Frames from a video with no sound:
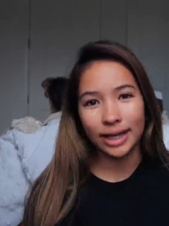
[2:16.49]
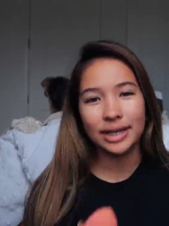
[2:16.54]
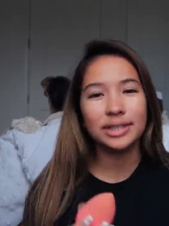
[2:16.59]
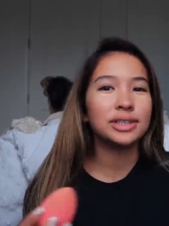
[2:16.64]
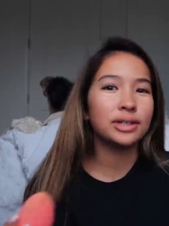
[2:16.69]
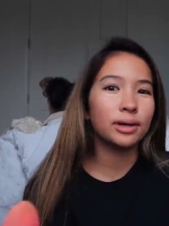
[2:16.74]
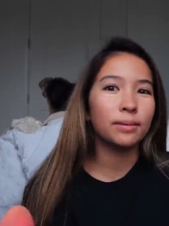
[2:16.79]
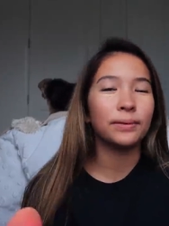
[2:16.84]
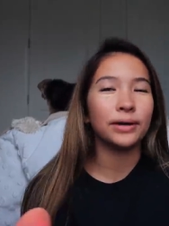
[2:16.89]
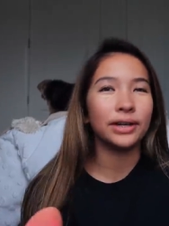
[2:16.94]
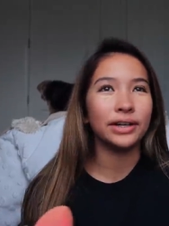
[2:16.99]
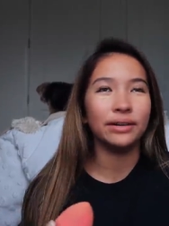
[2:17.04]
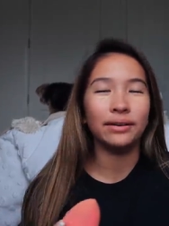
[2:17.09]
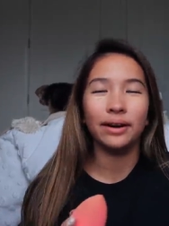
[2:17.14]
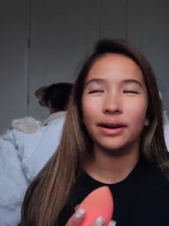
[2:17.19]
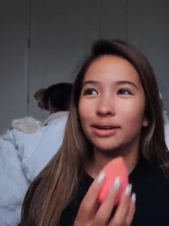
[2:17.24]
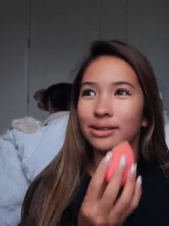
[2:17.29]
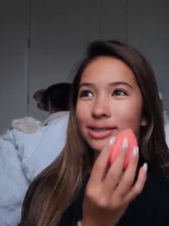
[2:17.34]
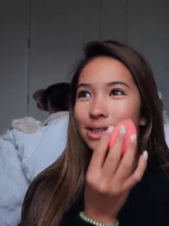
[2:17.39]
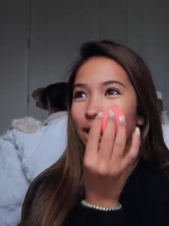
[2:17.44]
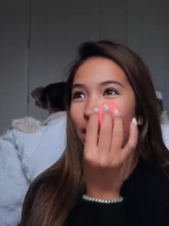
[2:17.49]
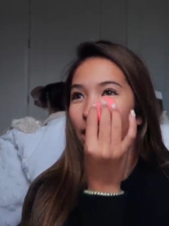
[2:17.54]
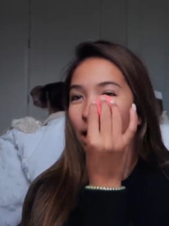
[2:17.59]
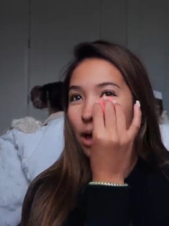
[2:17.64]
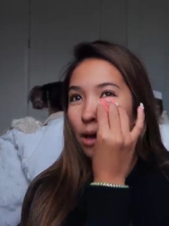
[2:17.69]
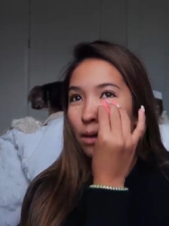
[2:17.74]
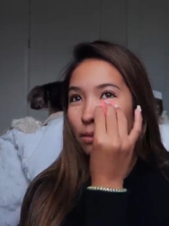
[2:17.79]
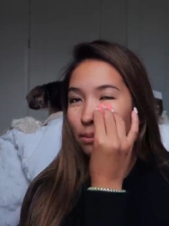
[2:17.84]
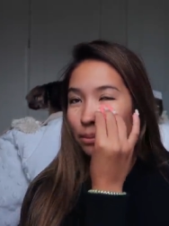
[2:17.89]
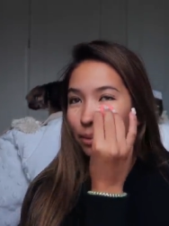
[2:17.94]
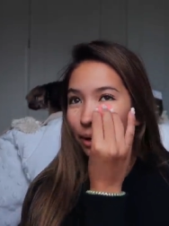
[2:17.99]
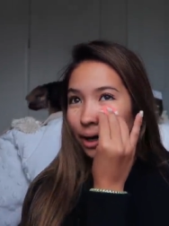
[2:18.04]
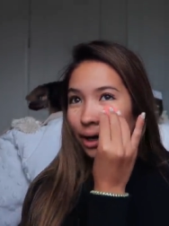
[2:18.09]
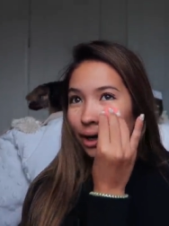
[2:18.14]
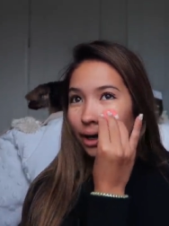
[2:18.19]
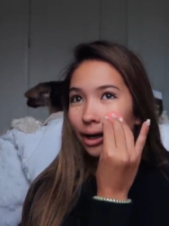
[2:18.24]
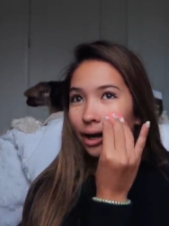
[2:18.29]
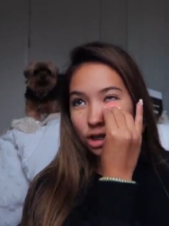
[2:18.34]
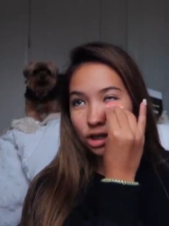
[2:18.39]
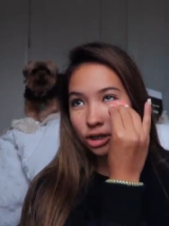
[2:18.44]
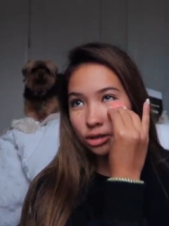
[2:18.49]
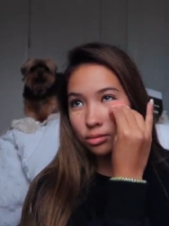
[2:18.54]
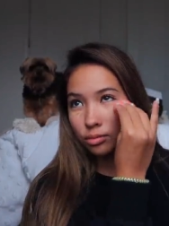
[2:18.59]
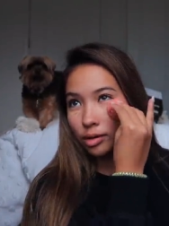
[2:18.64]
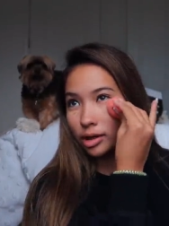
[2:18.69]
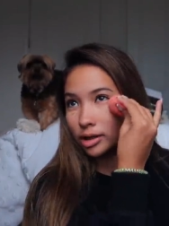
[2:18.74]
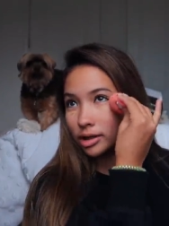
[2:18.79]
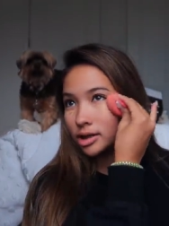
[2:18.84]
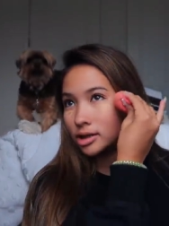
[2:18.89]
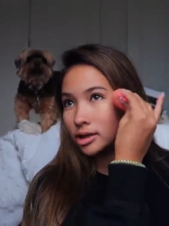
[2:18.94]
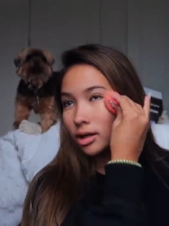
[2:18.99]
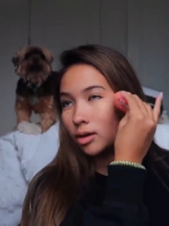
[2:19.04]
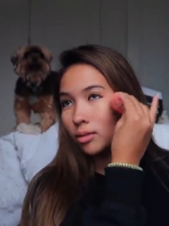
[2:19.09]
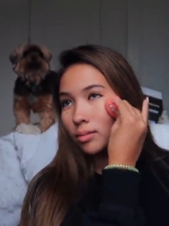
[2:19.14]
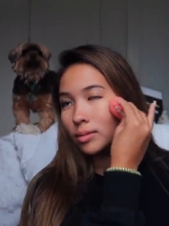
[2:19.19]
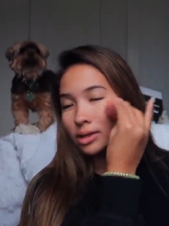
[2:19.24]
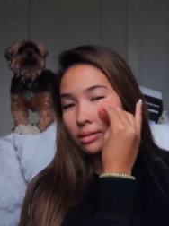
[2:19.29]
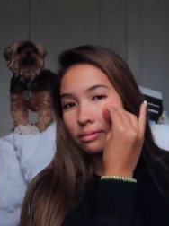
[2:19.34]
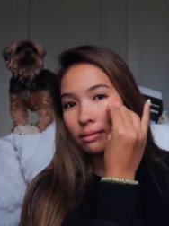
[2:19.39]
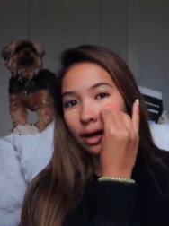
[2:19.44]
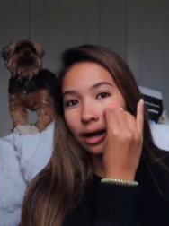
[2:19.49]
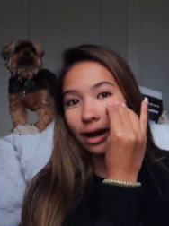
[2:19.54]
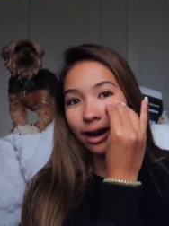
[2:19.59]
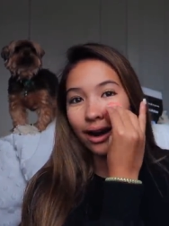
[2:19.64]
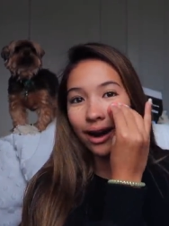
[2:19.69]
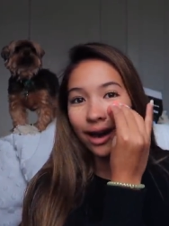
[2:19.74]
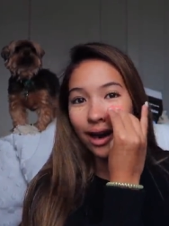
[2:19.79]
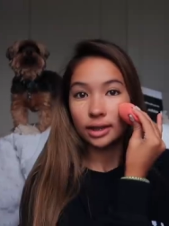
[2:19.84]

It's still pretty gross, but it just works so much better.